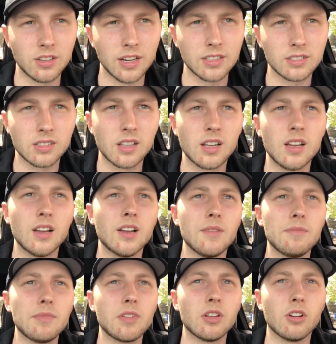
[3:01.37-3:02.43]
stress.
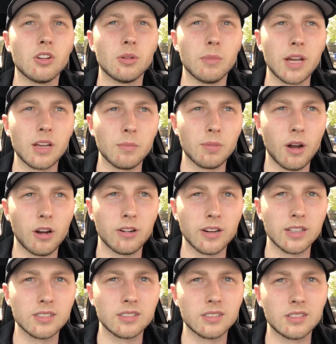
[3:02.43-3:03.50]
You know, you're making
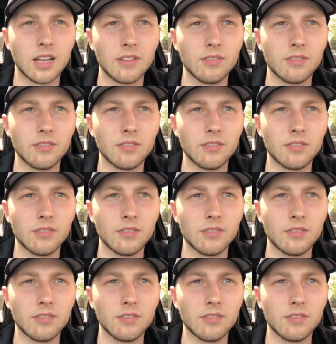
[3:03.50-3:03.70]
progress.